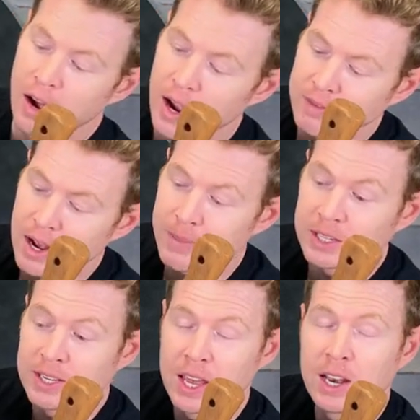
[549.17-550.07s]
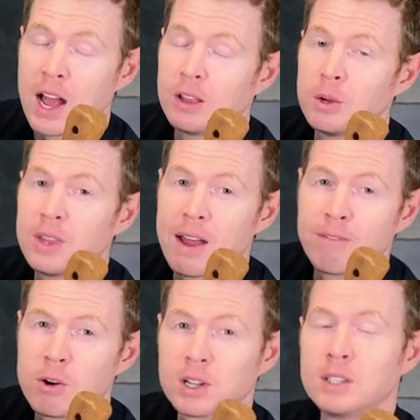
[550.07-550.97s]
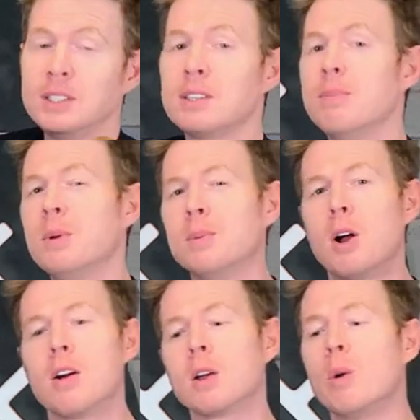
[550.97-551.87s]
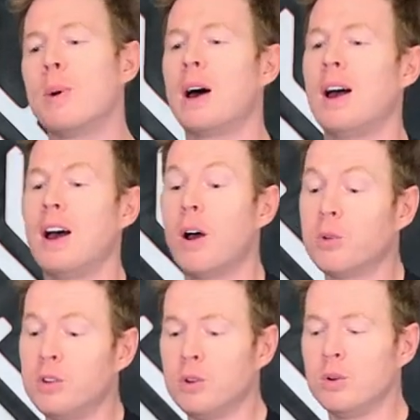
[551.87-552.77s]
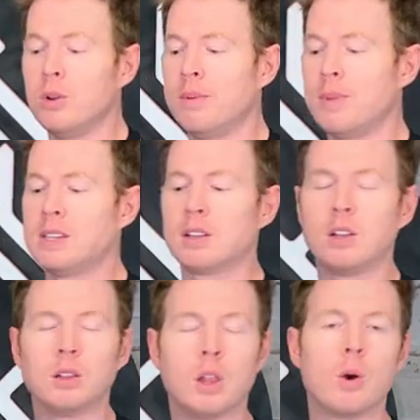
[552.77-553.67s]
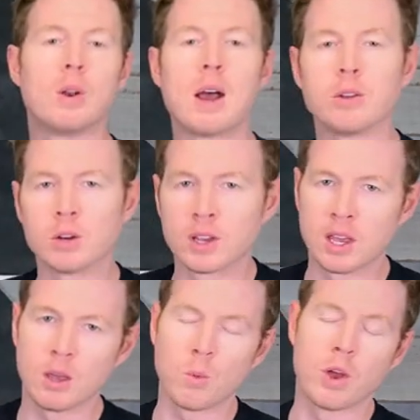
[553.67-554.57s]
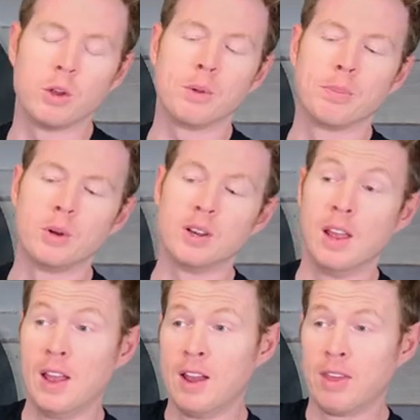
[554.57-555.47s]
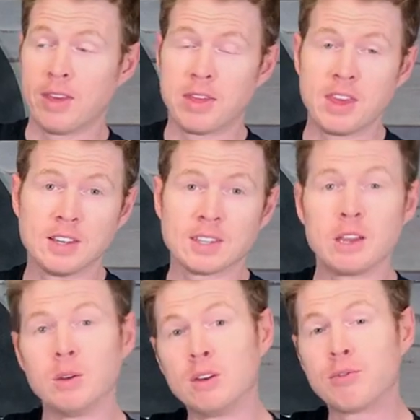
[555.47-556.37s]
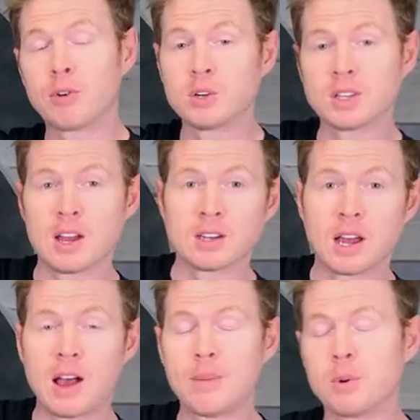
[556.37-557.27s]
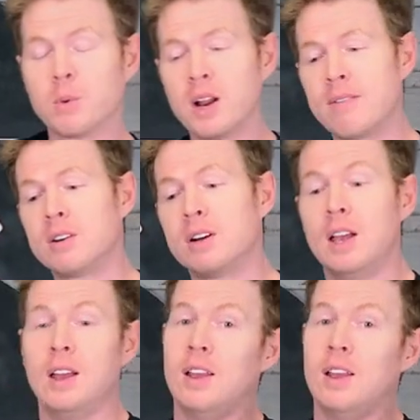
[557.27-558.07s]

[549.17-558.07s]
I've got my tent, I load that vertically. Some people argue about how to basically load out your kit, whether you put the things that you need first on top or whatever.